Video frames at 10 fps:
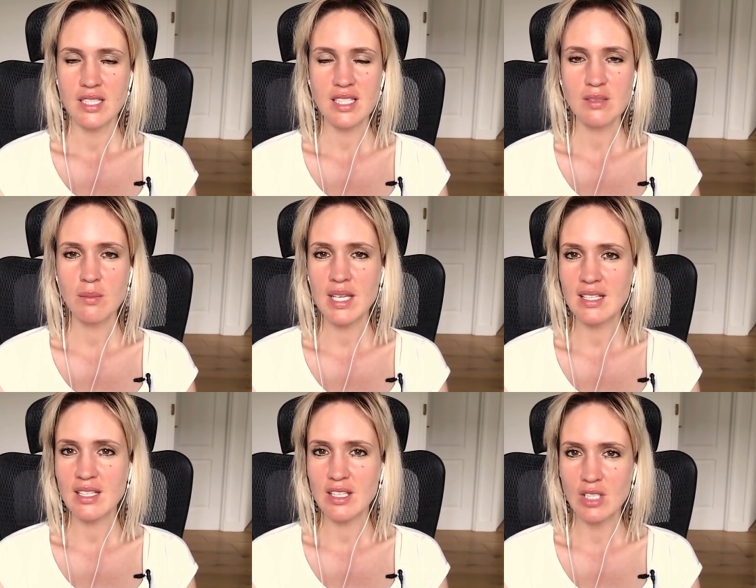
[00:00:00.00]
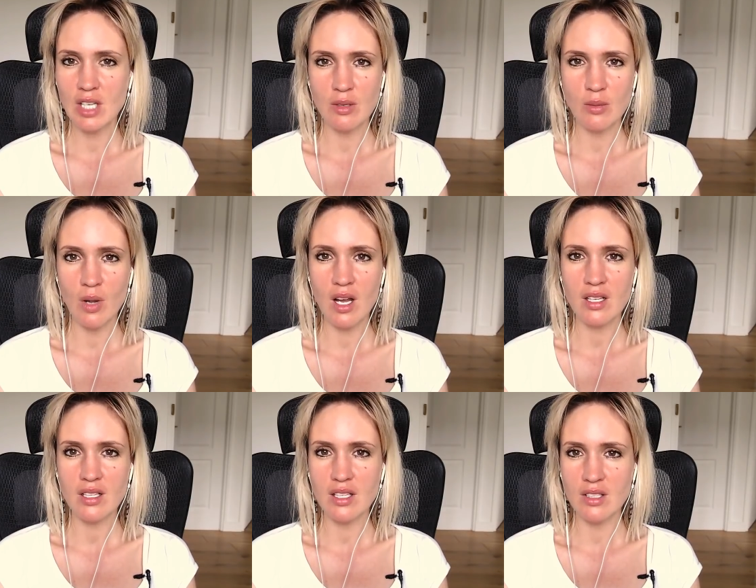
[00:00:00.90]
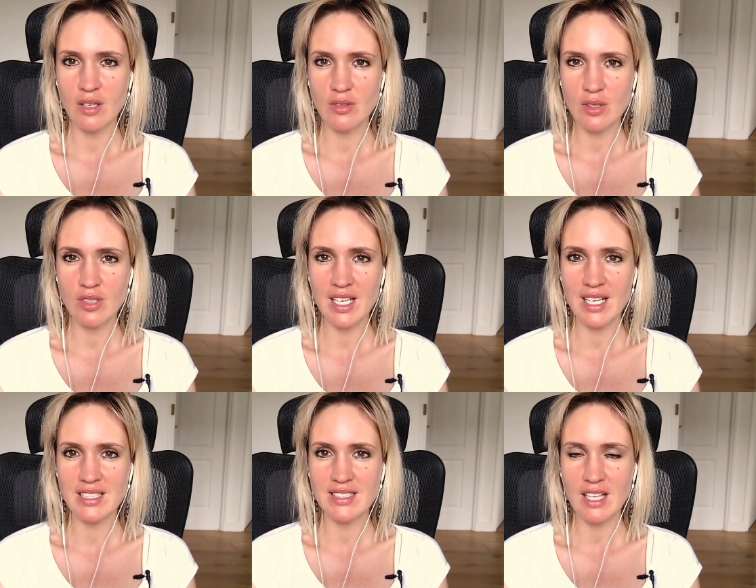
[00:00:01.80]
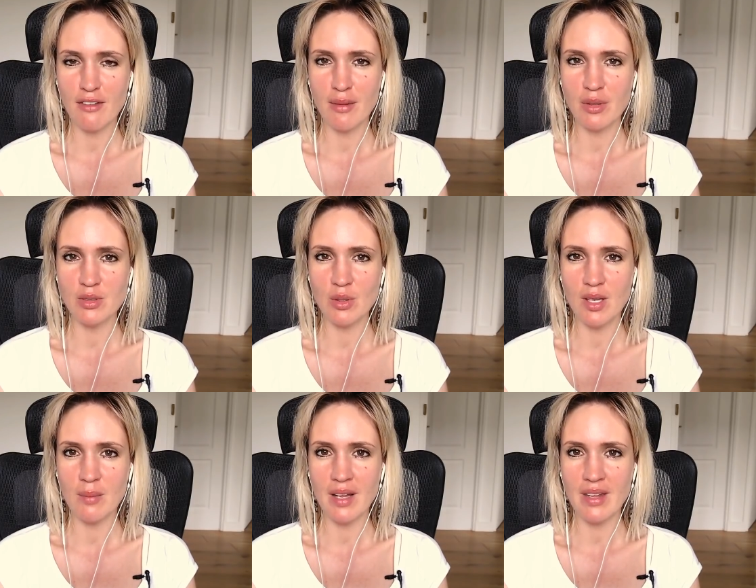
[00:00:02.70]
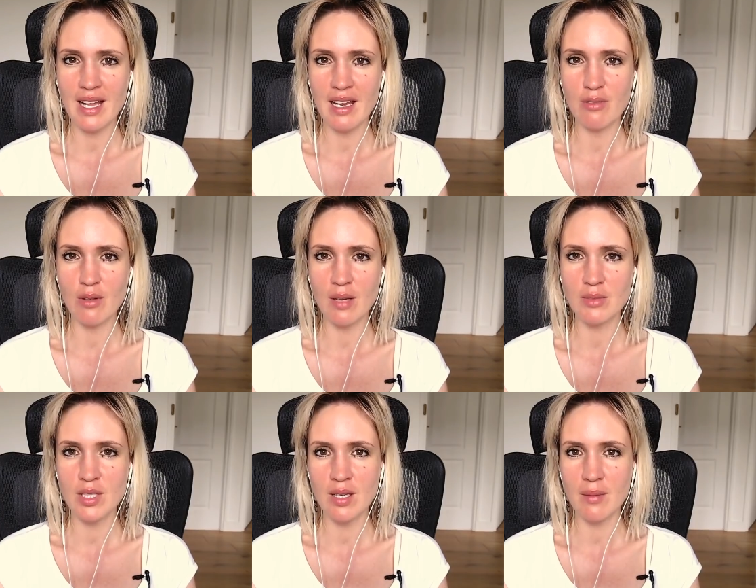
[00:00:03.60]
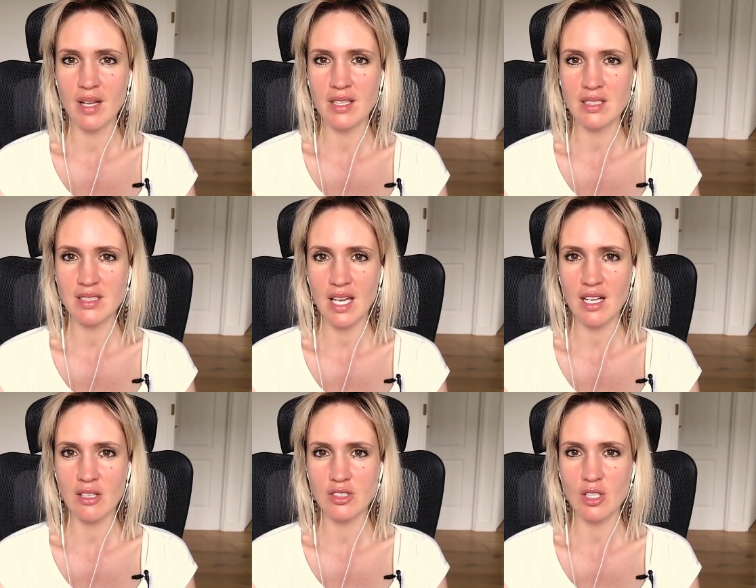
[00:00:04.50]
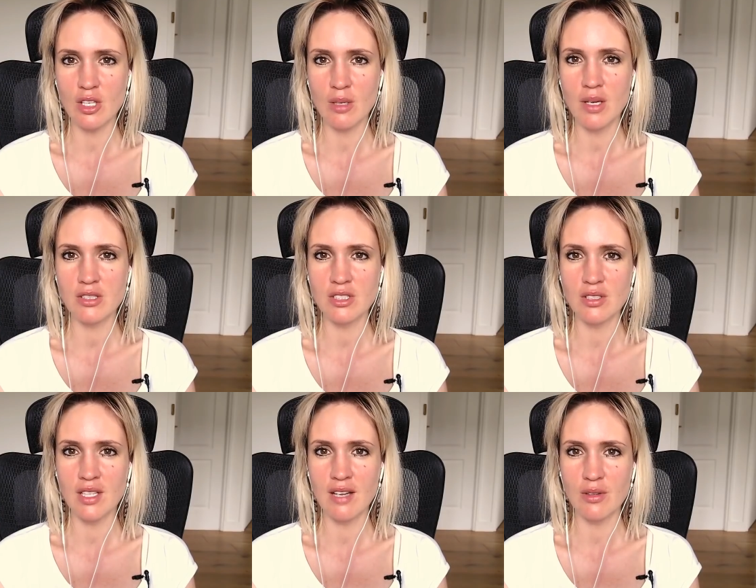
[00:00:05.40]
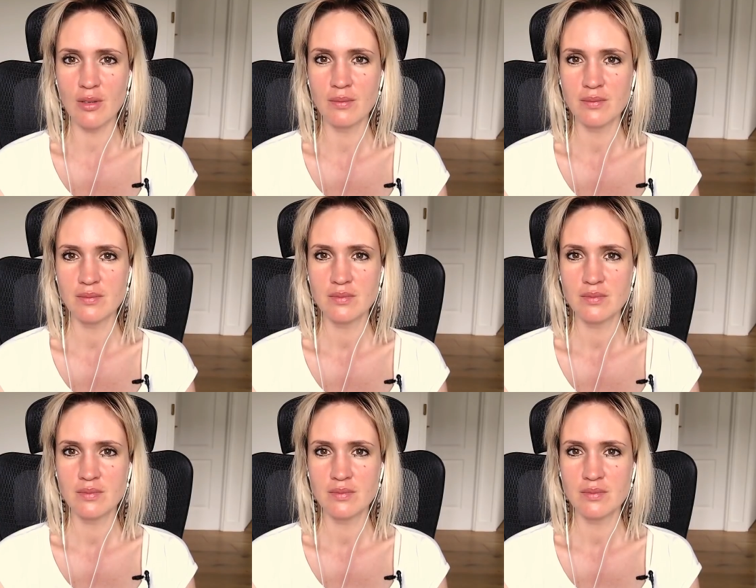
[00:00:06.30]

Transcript: It doesn't mean that you don't work, that you don't do your daily stuff. I'm not talking about that level. I'm talking about this psychological, emotional level.